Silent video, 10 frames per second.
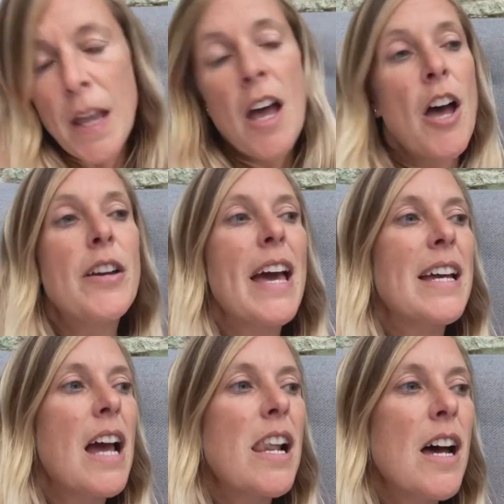
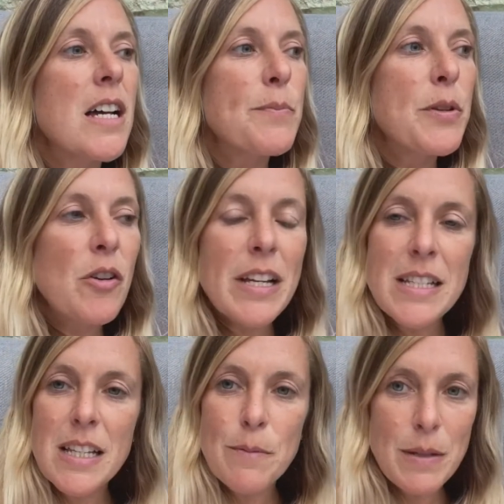Okay, last but not
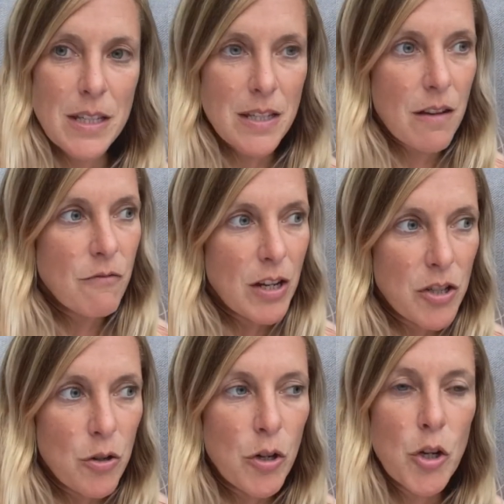least, it's Mrs.
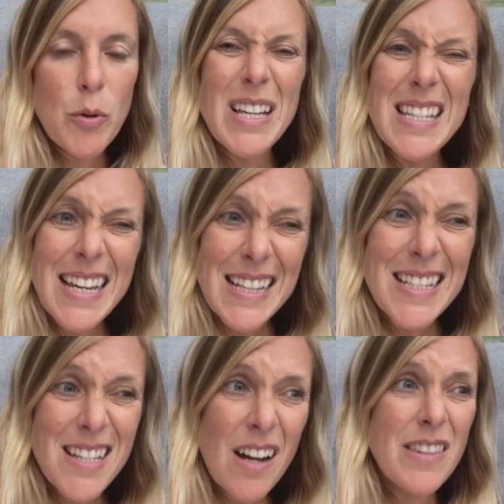Russell, who is
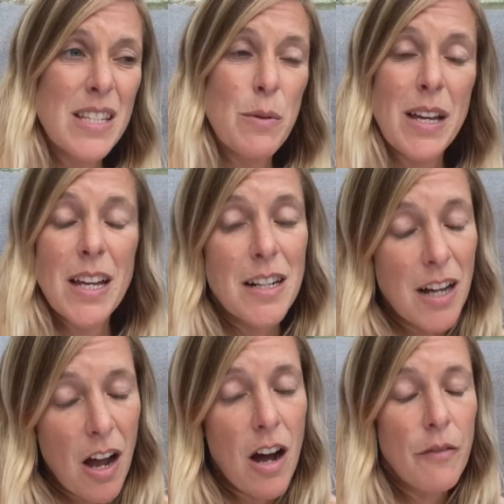inside this week, and I
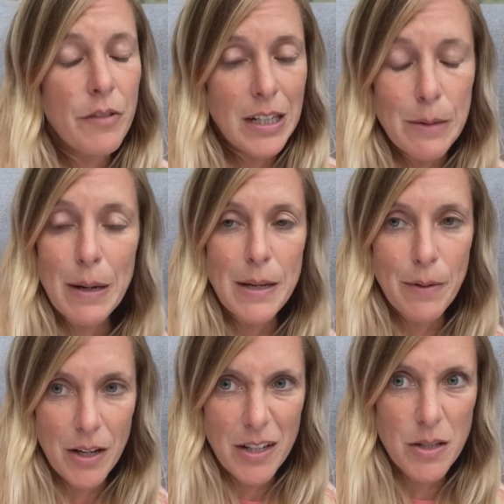can't really blame
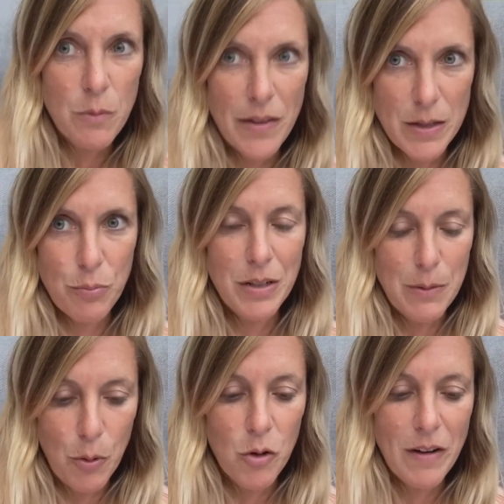her because the weather's pretty
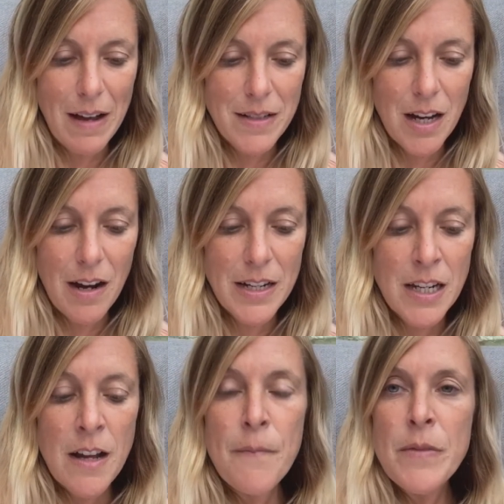poor outside.
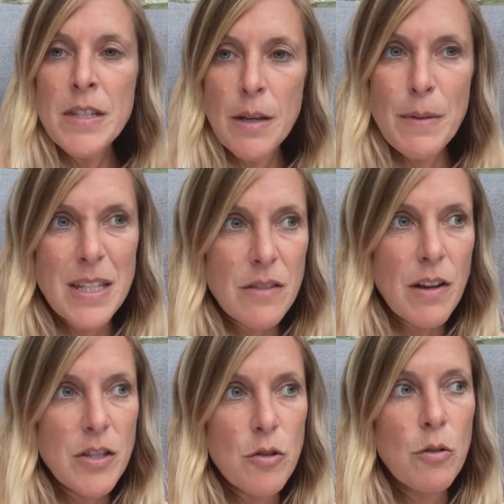So Mrs.
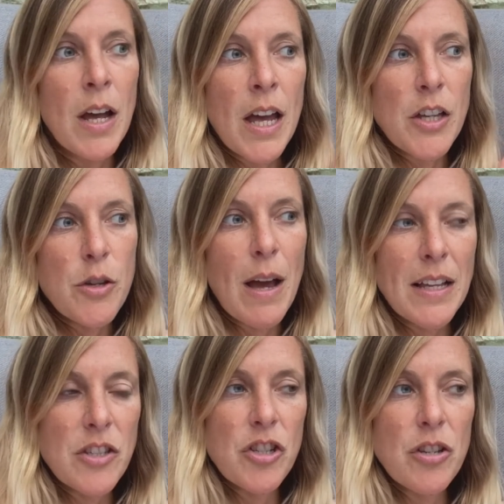Russell, you had
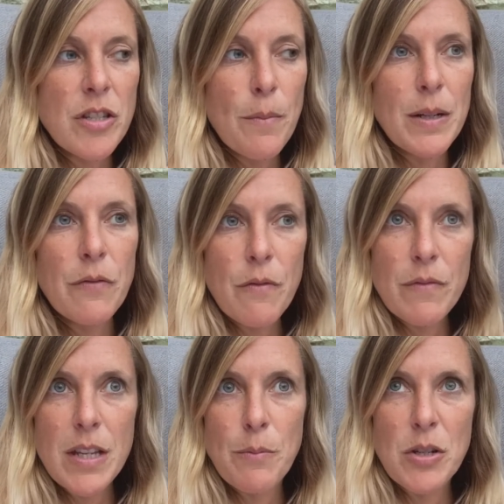to choose somebody from
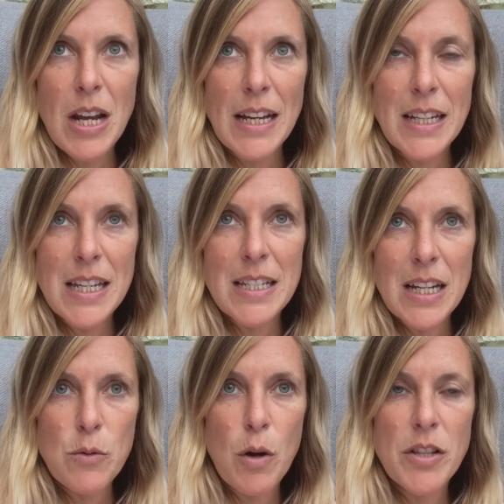reception and Key
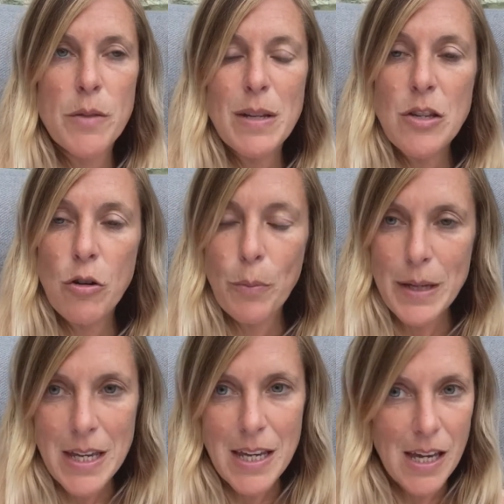Stage 1 to be your
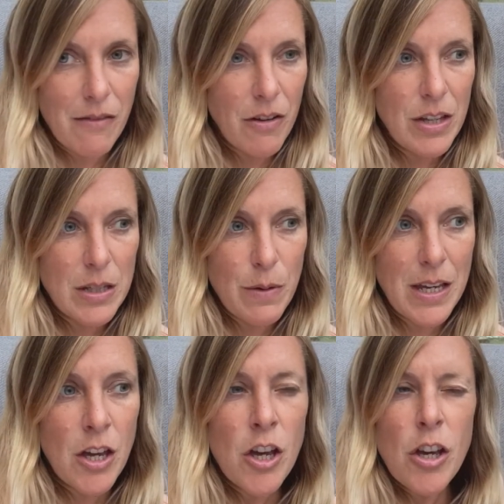PE hero this week.
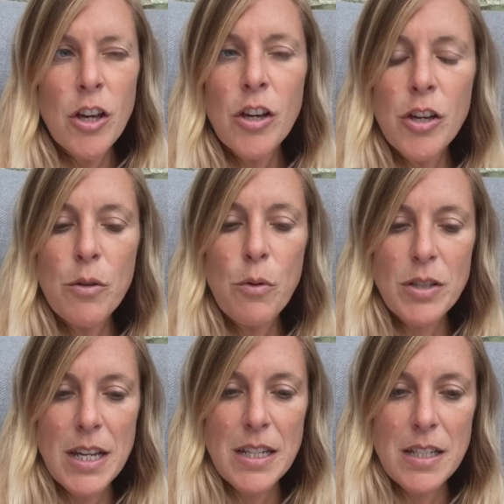Who was
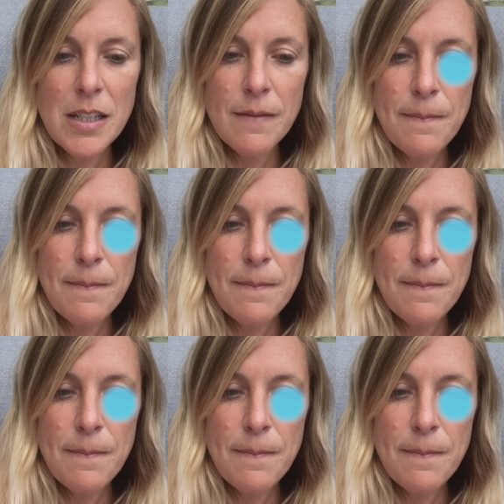it?